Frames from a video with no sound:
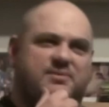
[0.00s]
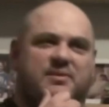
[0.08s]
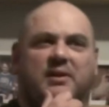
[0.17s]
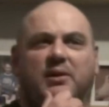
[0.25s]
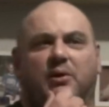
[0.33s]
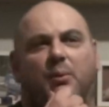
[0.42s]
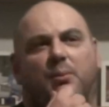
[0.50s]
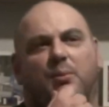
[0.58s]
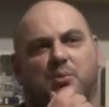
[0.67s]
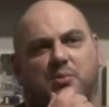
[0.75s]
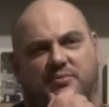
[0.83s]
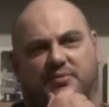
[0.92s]
with a lot
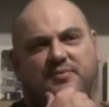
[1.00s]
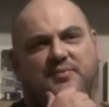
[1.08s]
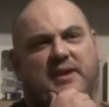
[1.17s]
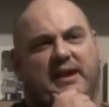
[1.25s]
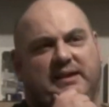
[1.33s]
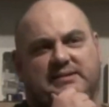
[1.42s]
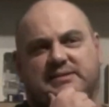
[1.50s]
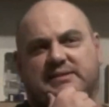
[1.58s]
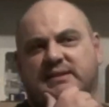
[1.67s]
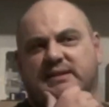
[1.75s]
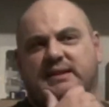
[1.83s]
more effects.